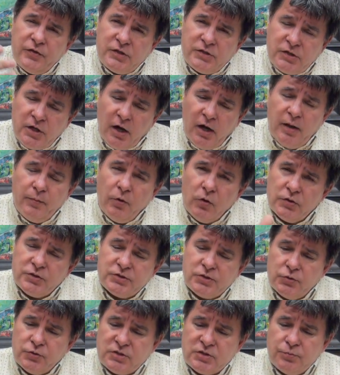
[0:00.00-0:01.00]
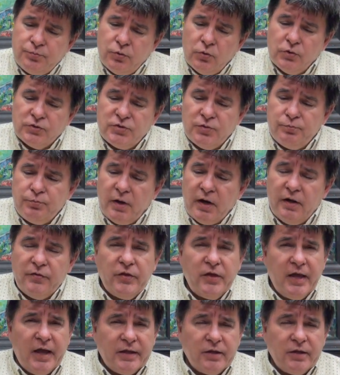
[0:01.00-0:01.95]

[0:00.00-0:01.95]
the time also supported by the